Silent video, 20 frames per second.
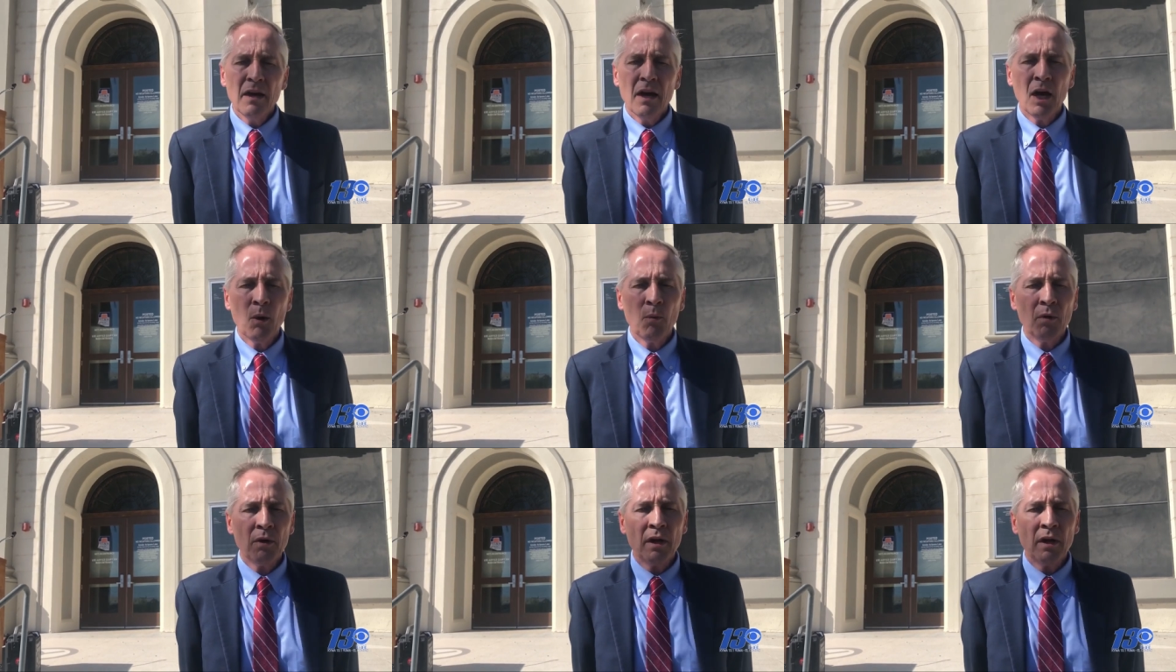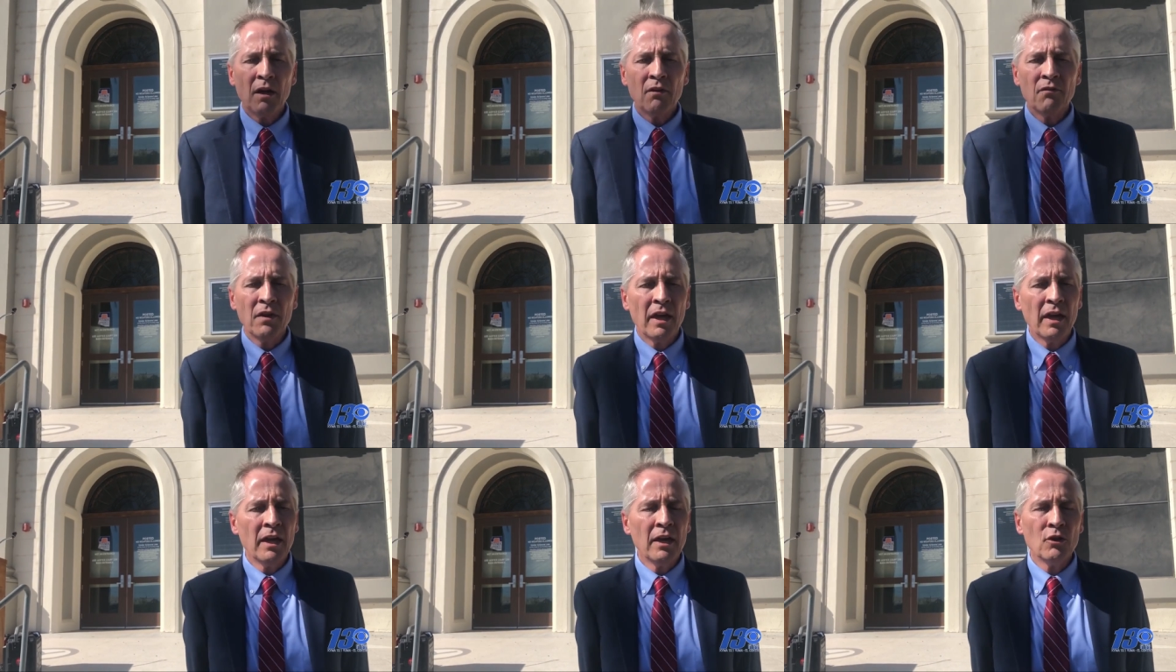I want to have
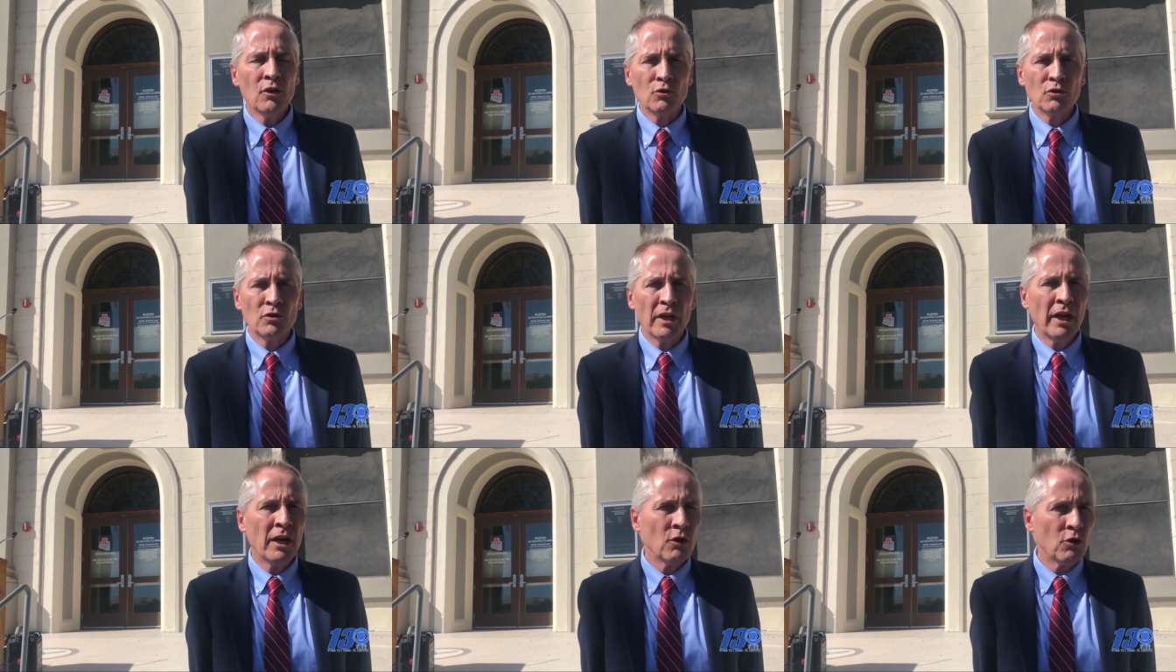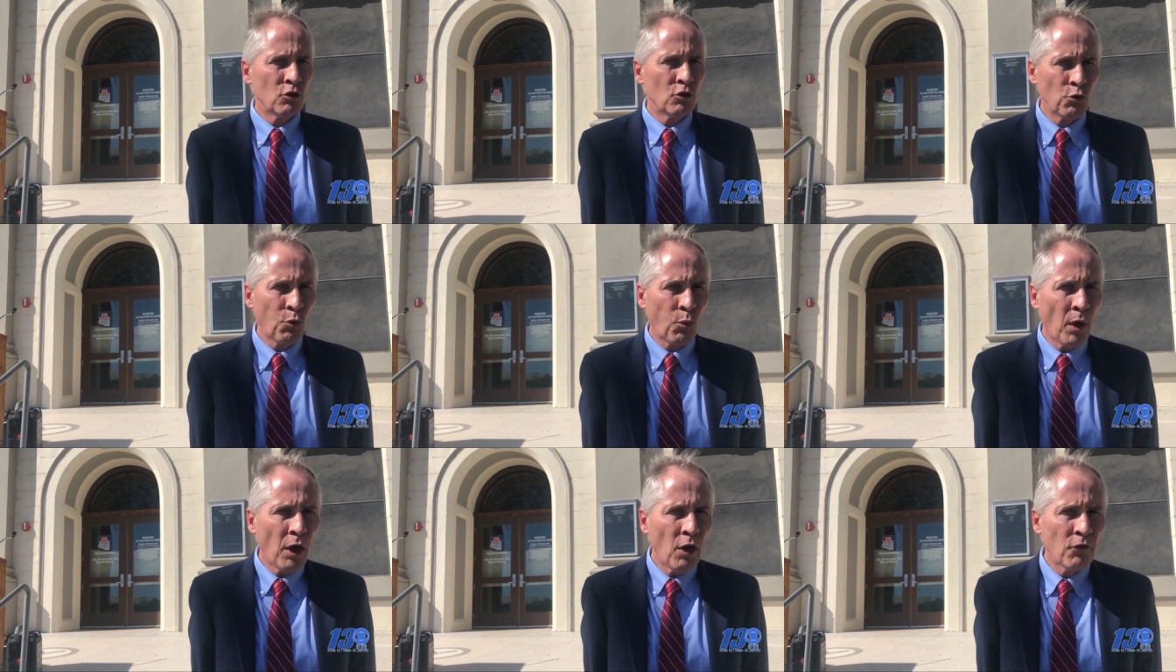eight or 10 or
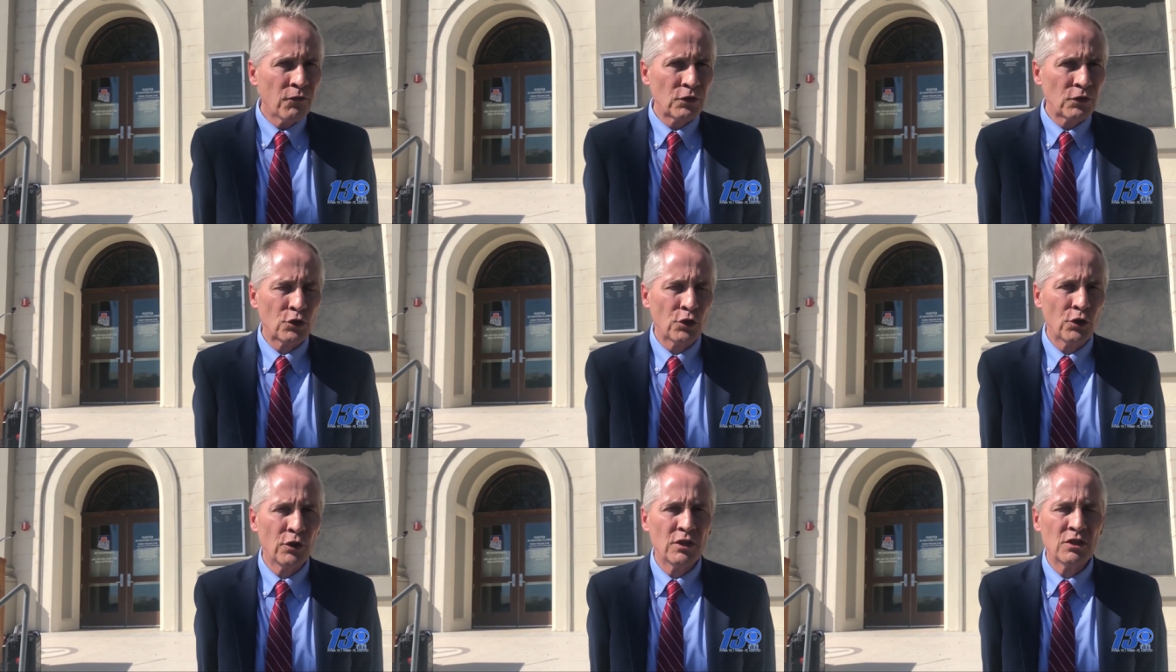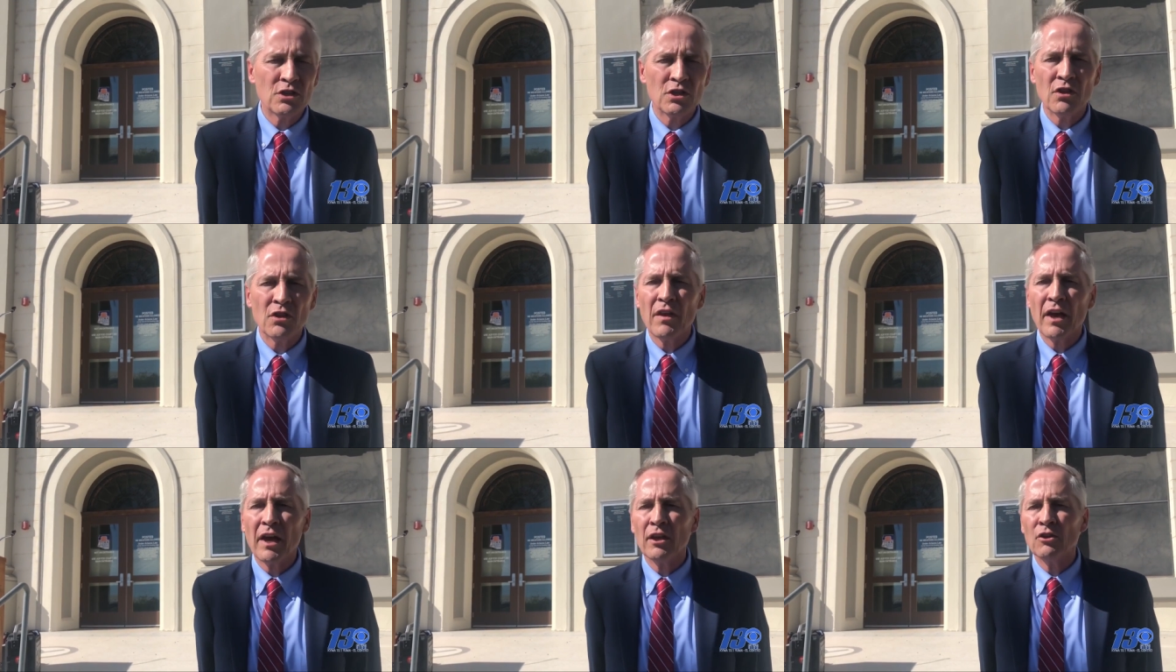12 attorneys
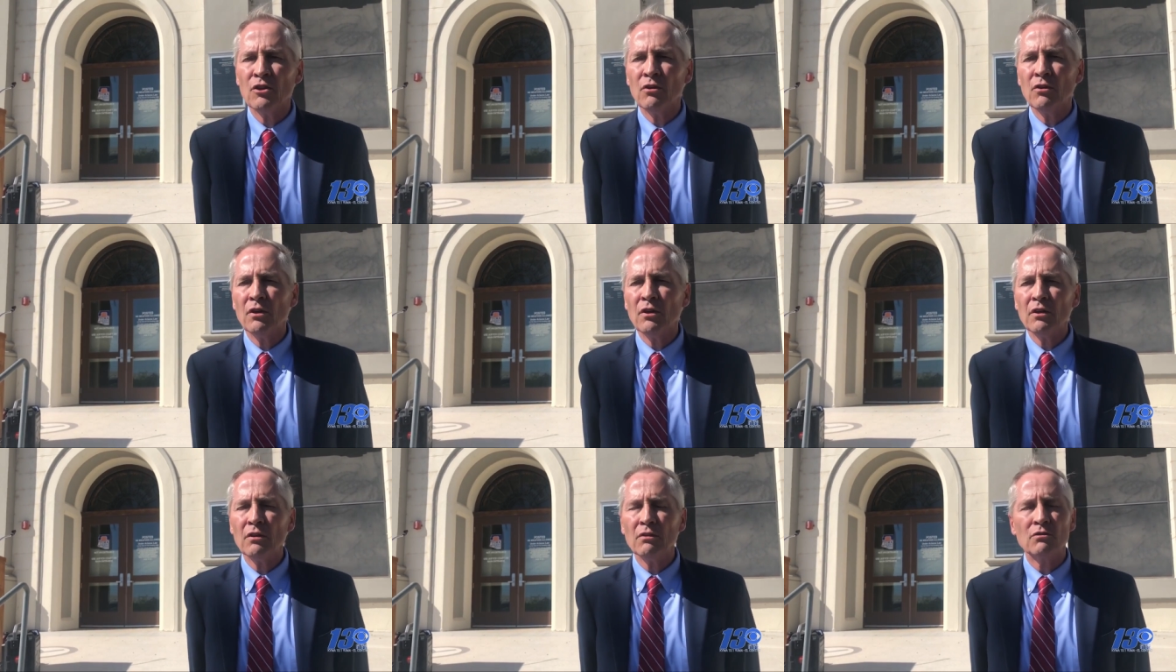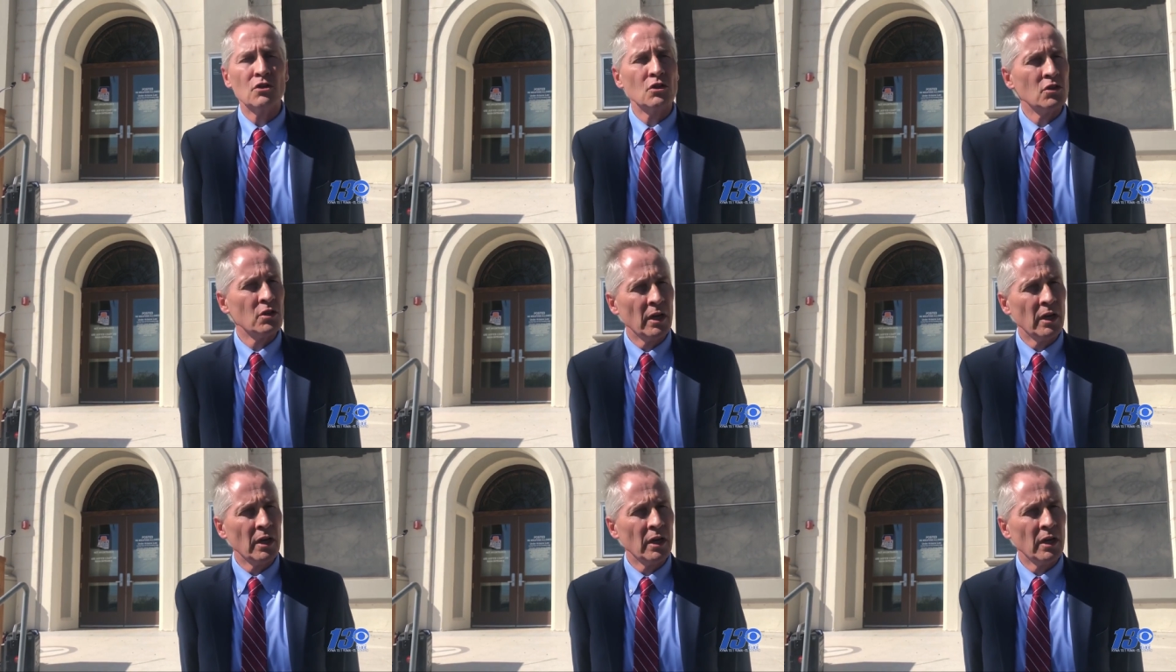in that unit, just